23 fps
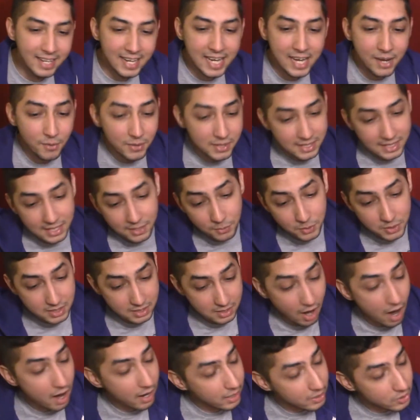He was
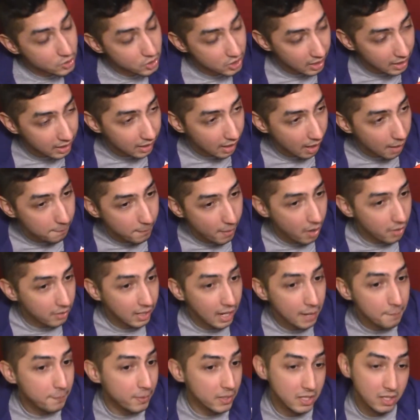talking shit about
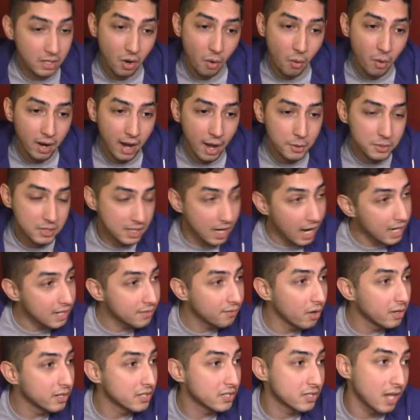game, but you know what? I was kind of
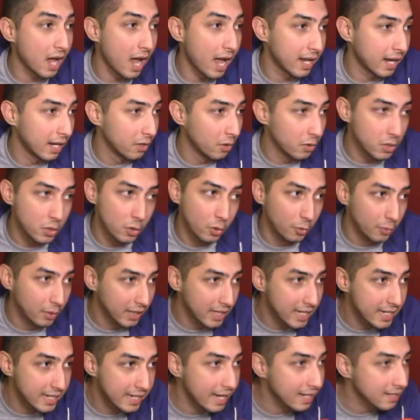on his side. I know you were
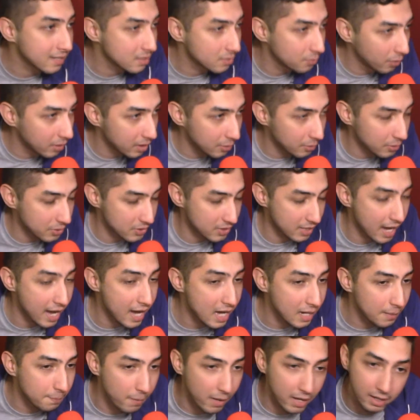really against what he was
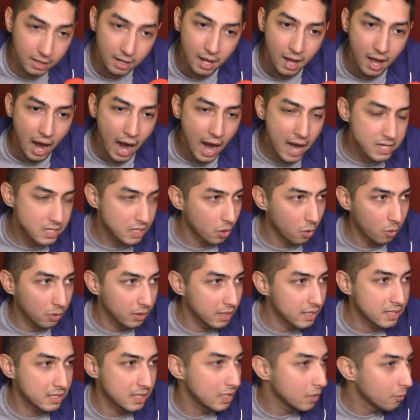saying, but I
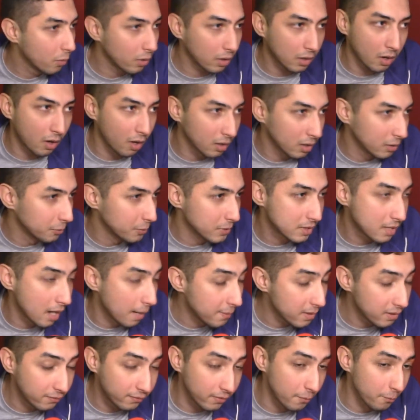totally see where Colin was
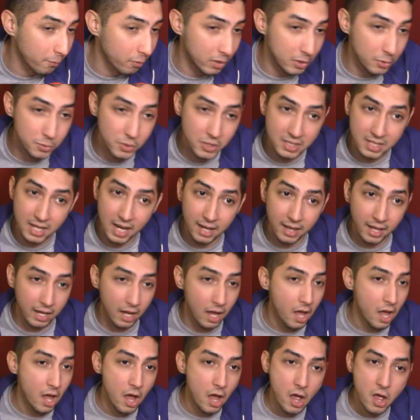coming from, where he was just kind of like,
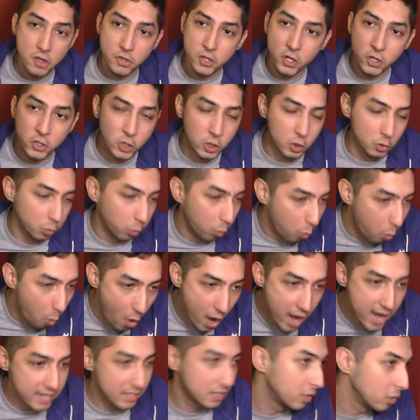there's just
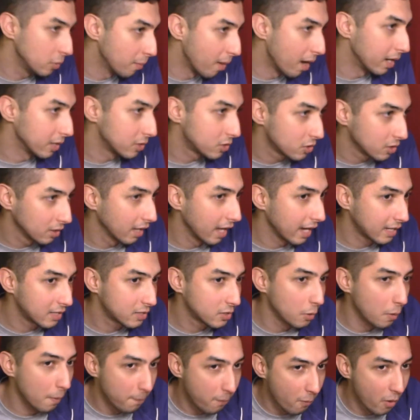way too much, like
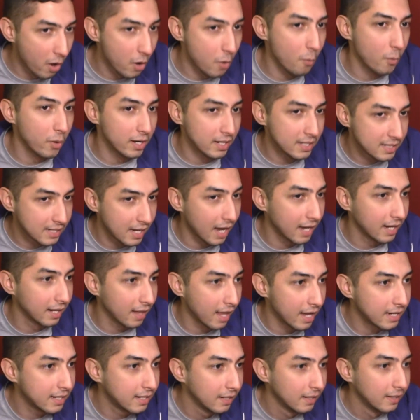to a point where it's kind of
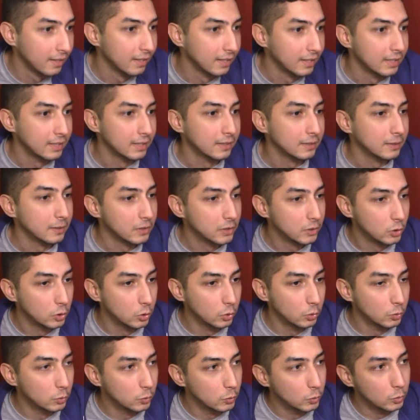like
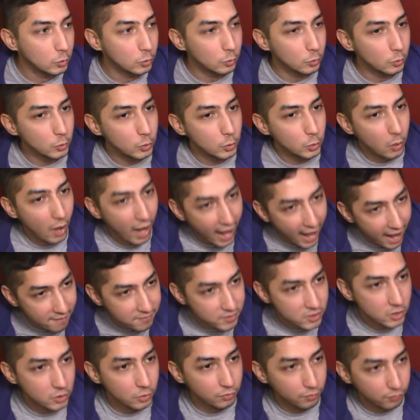you have
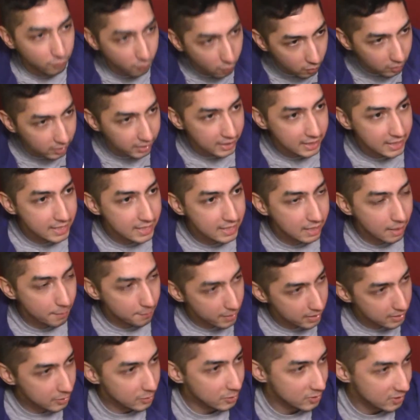to fully
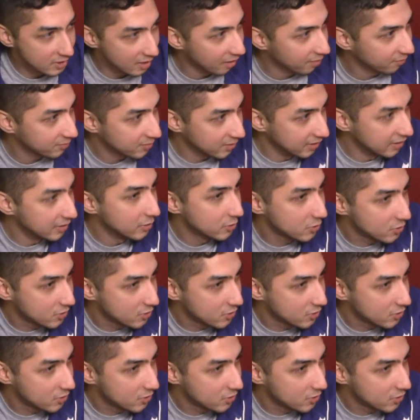commit yourself to this